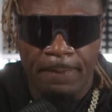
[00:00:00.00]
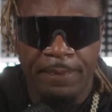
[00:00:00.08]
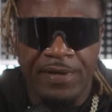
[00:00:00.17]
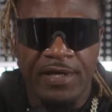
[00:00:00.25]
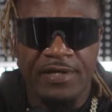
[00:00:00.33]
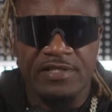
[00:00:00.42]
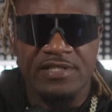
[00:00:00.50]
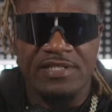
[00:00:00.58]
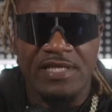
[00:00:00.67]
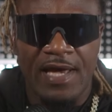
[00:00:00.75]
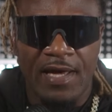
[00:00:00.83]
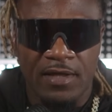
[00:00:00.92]
Ben's
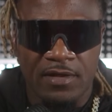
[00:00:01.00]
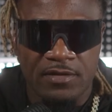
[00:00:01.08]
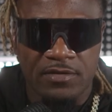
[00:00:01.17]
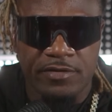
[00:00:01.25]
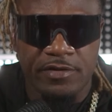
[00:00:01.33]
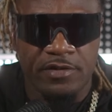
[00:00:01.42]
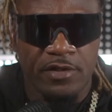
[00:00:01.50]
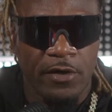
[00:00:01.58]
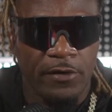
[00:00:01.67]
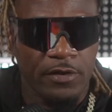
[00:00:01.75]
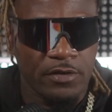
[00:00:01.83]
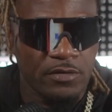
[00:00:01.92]
silence is
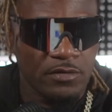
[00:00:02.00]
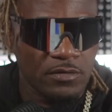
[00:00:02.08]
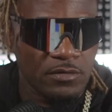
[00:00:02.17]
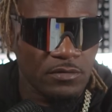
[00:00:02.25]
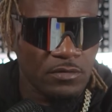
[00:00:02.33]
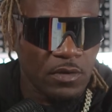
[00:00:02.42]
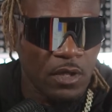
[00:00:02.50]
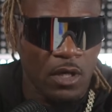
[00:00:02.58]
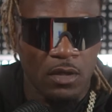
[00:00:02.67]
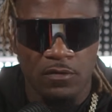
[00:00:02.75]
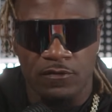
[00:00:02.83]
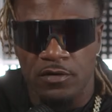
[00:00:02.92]
hurting
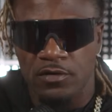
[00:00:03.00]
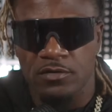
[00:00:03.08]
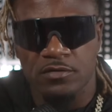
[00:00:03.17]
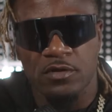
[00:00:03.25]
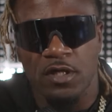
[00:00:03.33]
all of us.